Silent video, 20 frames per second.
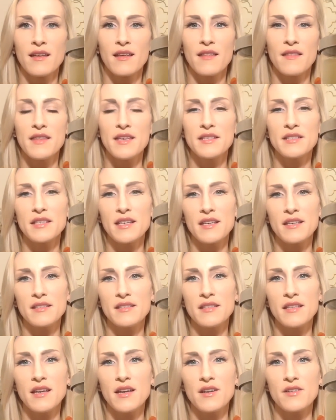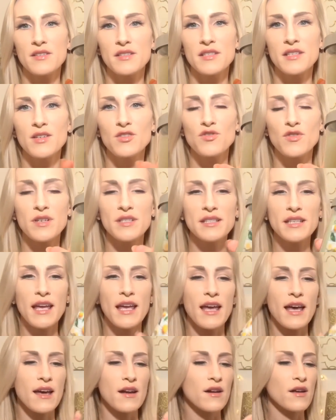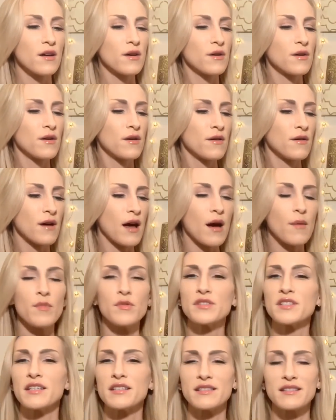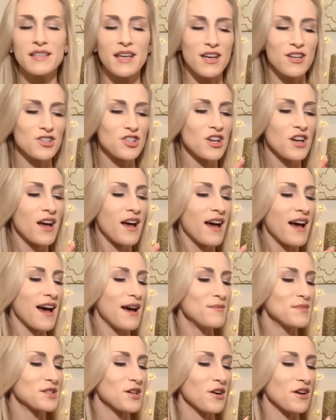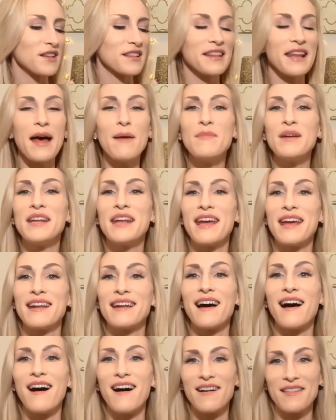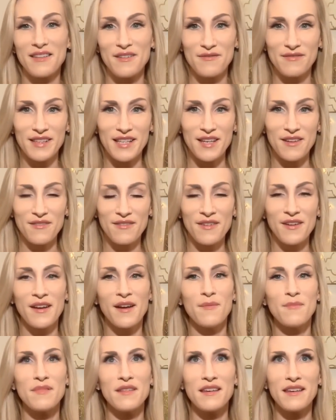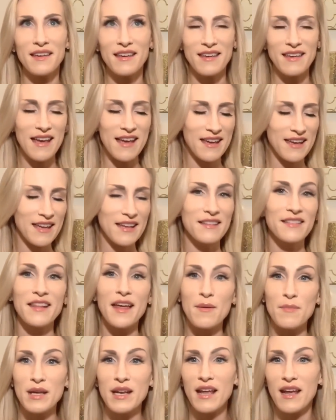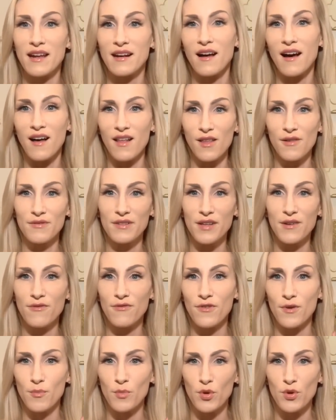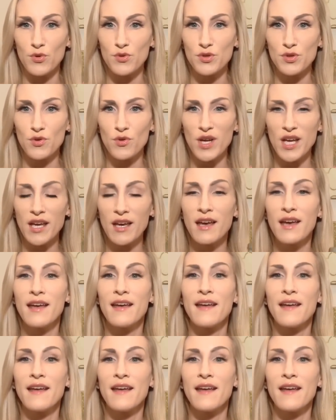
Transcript: This is their citrus and, I almost said sage, I'm sorry, lemon and olive leaf. I'm thinking Yankee, lemon and olive leaf from Goose Creek.